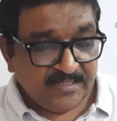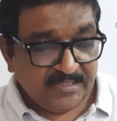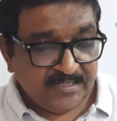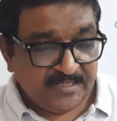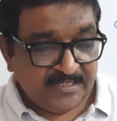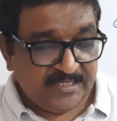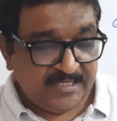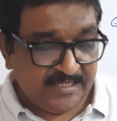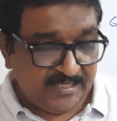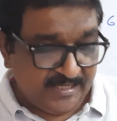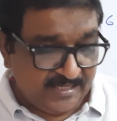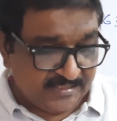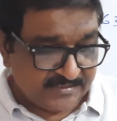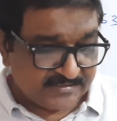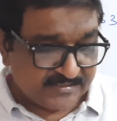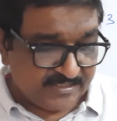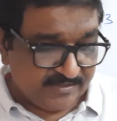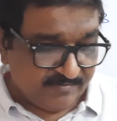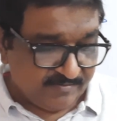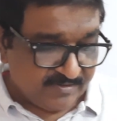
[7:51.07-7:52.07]
He has
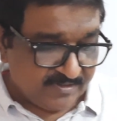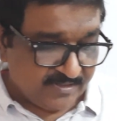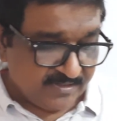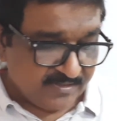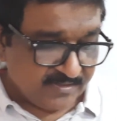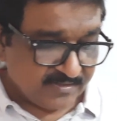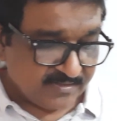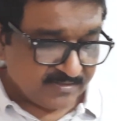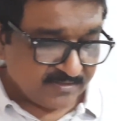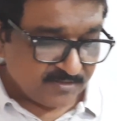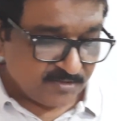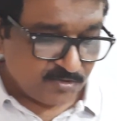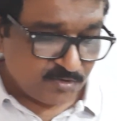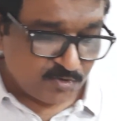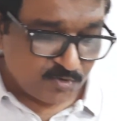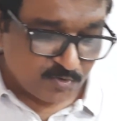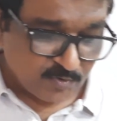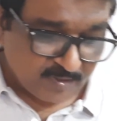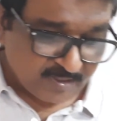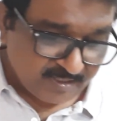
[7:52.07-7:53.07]
given
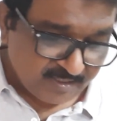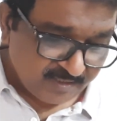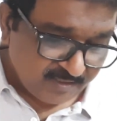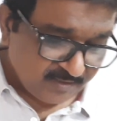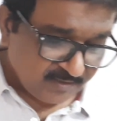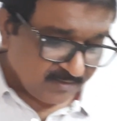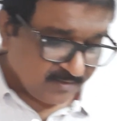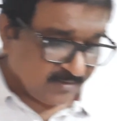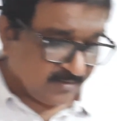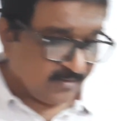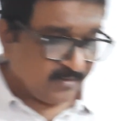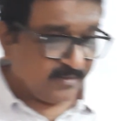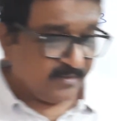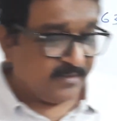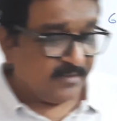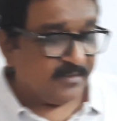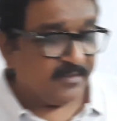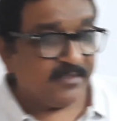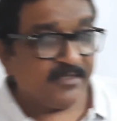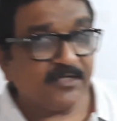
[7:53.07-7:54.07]
12
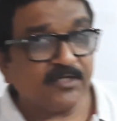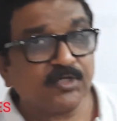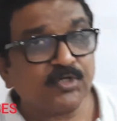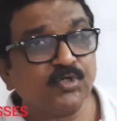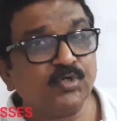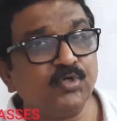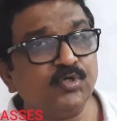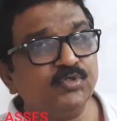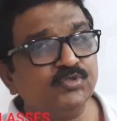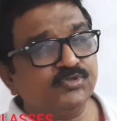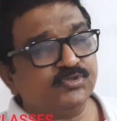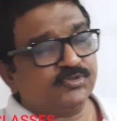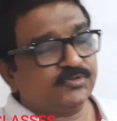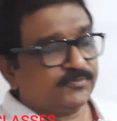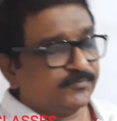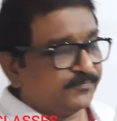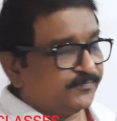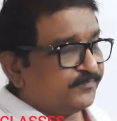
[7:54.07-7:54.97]
rows,